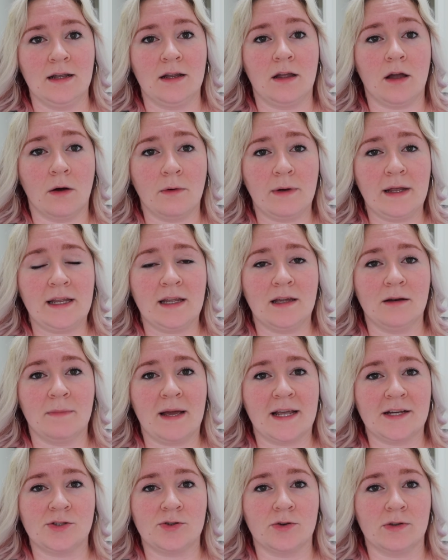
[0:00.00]
going and
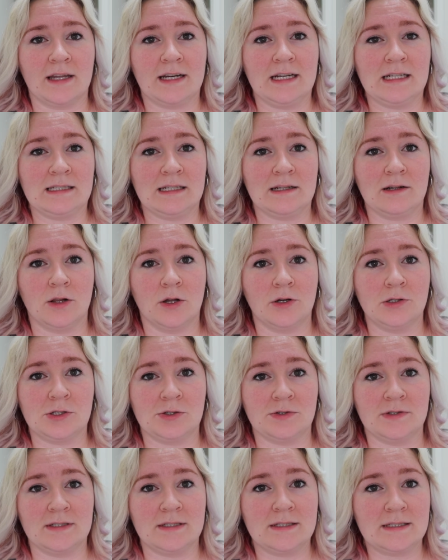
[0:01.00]
make sure that his
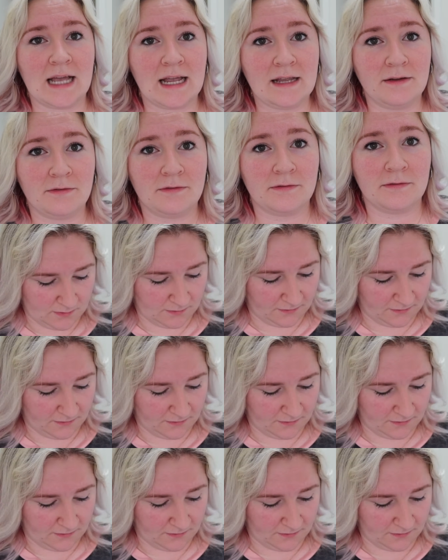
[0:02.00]
enclosure is safe.